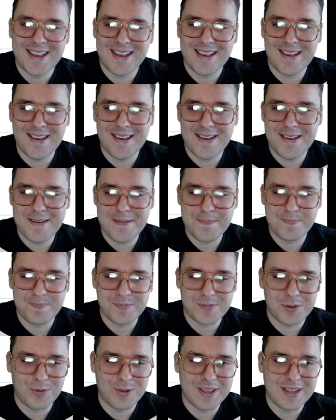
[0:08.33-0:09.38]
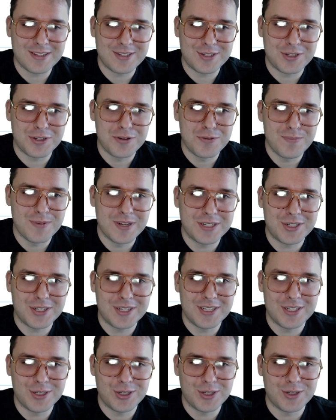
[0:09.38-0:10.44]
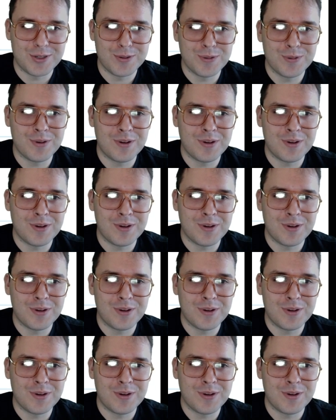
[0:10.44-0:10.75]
without too much issue.